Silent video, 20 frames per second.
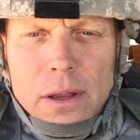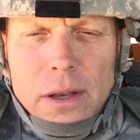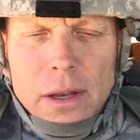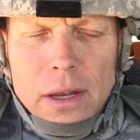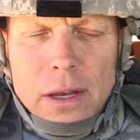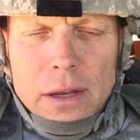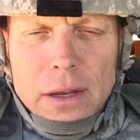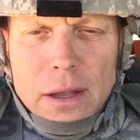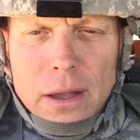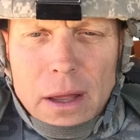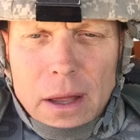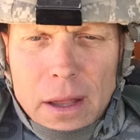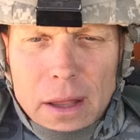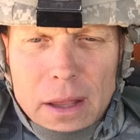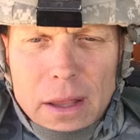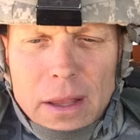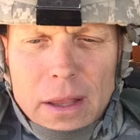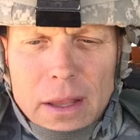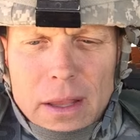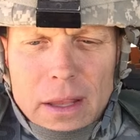You need to
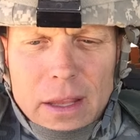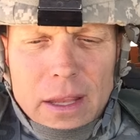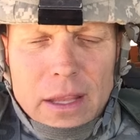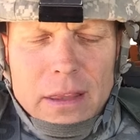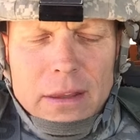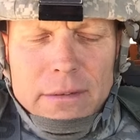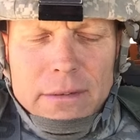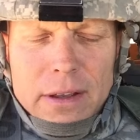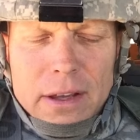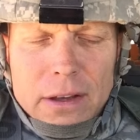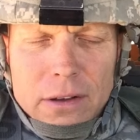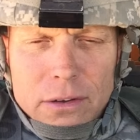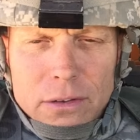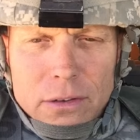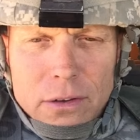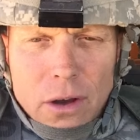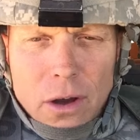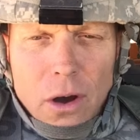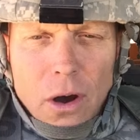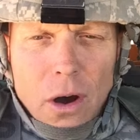get the
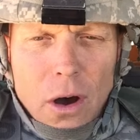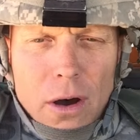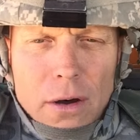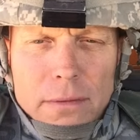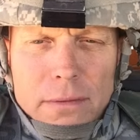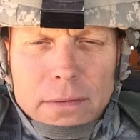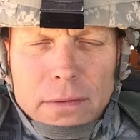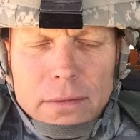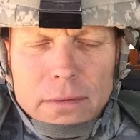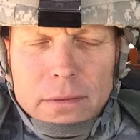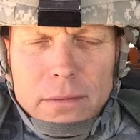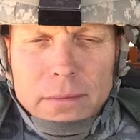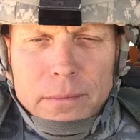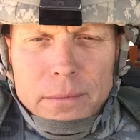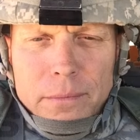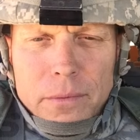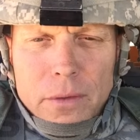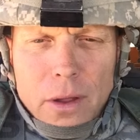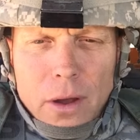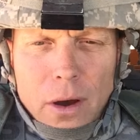vehicles off
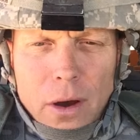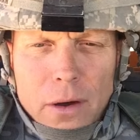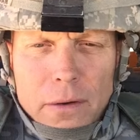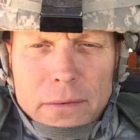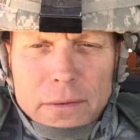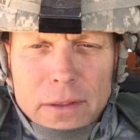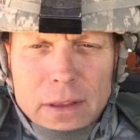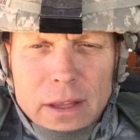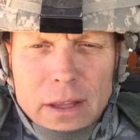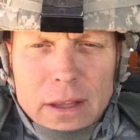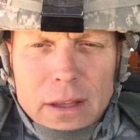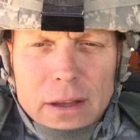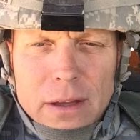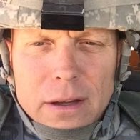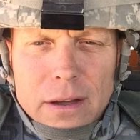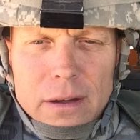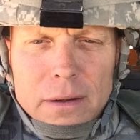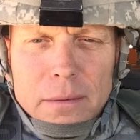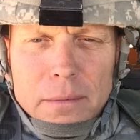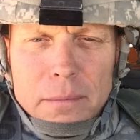
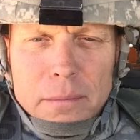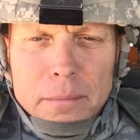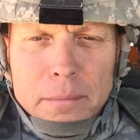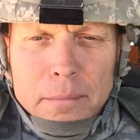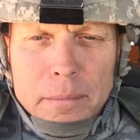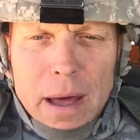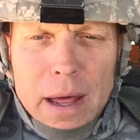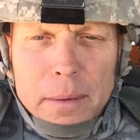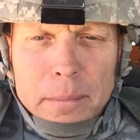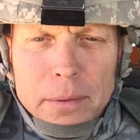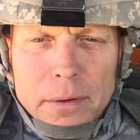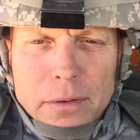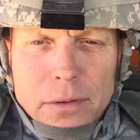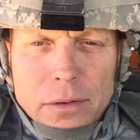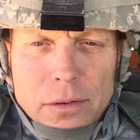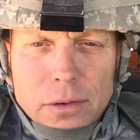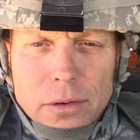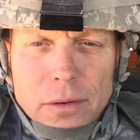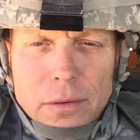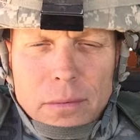the battle
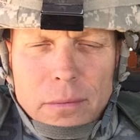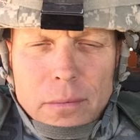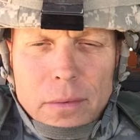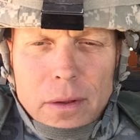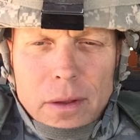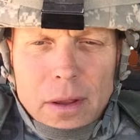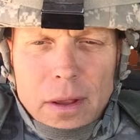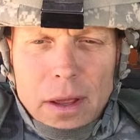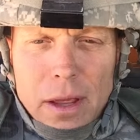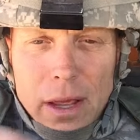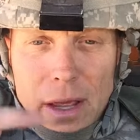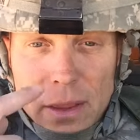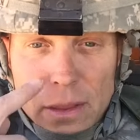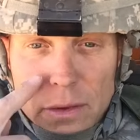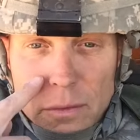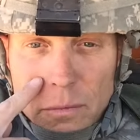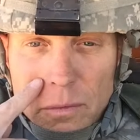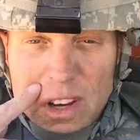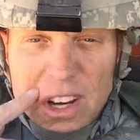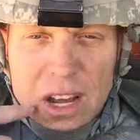position and
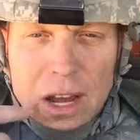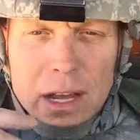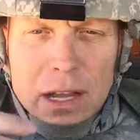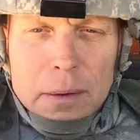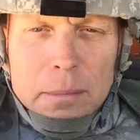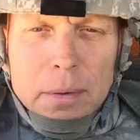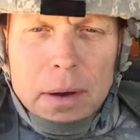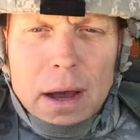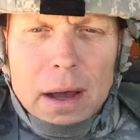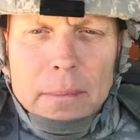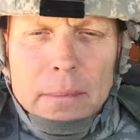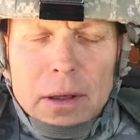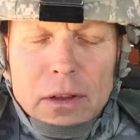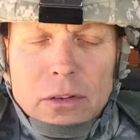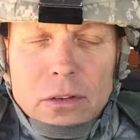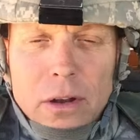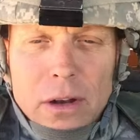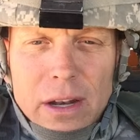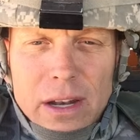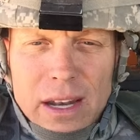then reoccupy
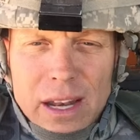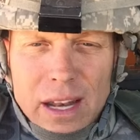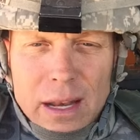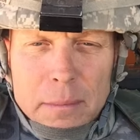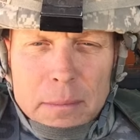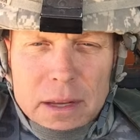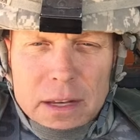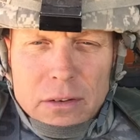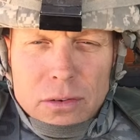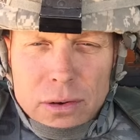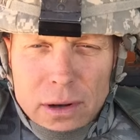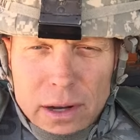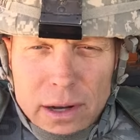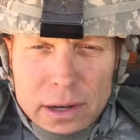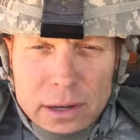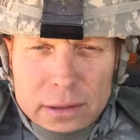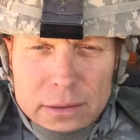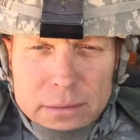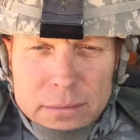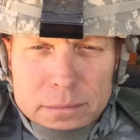based on an enemy
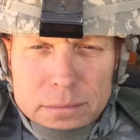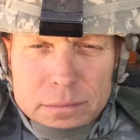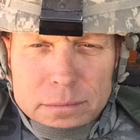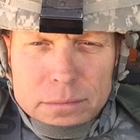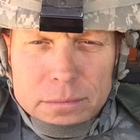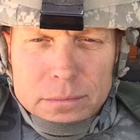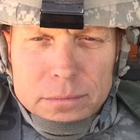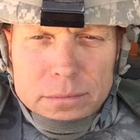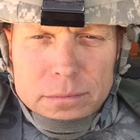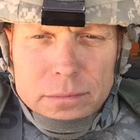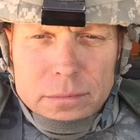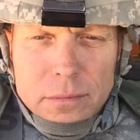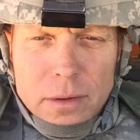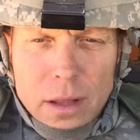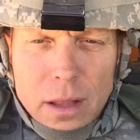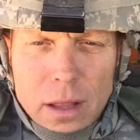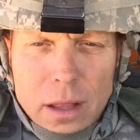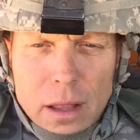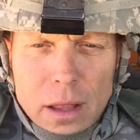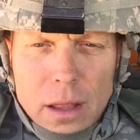trigger
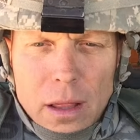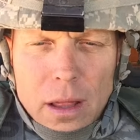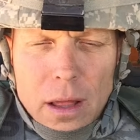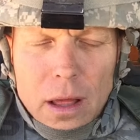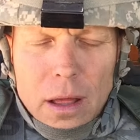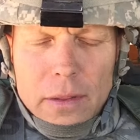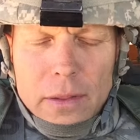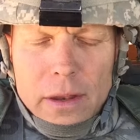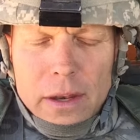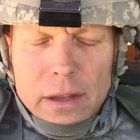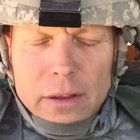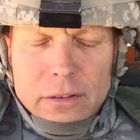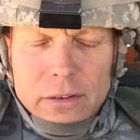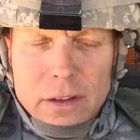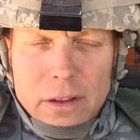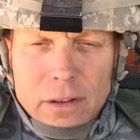that is